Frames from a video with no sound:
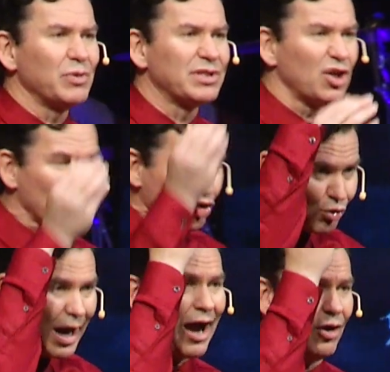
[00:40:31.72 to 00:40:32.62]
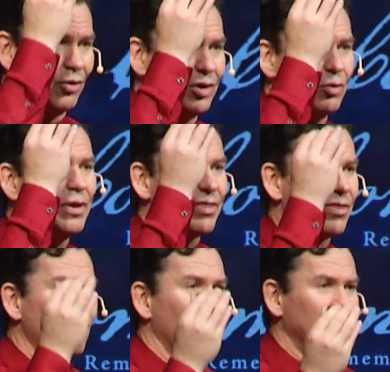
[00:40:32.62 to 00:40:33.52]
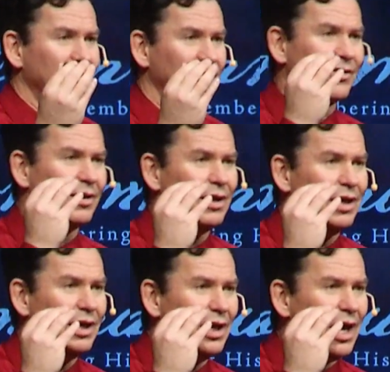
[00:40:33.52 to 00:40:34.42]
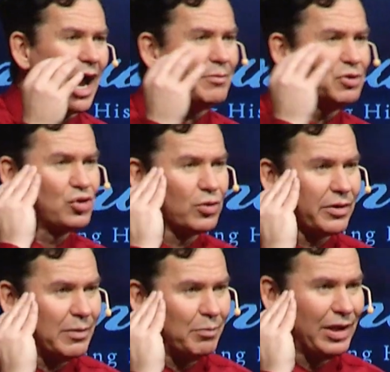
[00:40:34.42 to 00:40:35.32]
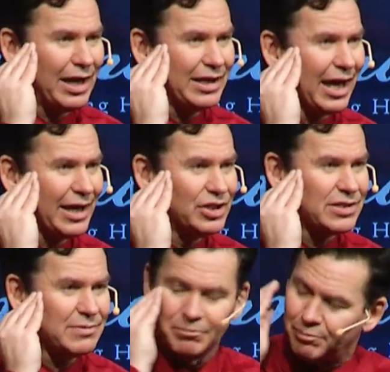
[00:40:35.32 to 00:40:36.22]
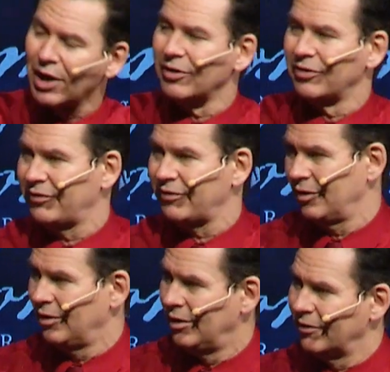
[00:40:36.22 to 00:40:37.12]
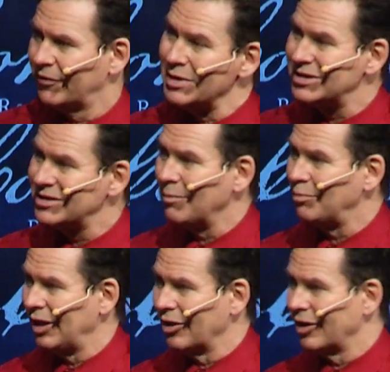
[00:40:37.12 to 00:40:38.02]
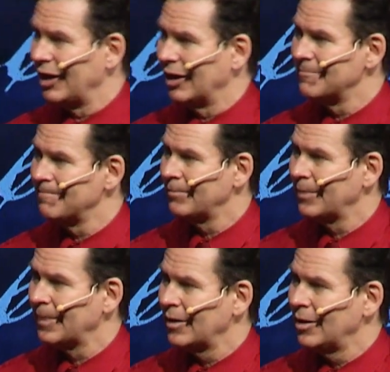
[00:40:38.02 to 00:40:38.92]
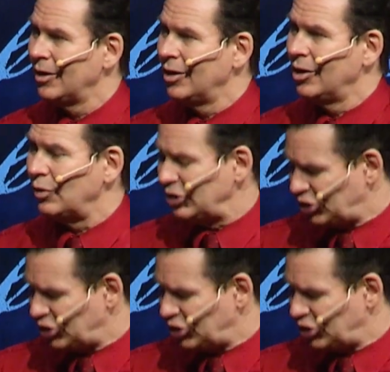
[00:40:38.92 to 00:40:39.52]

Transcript: was crowned with thorns, I'm sure the blood kind of just burst from his temple area when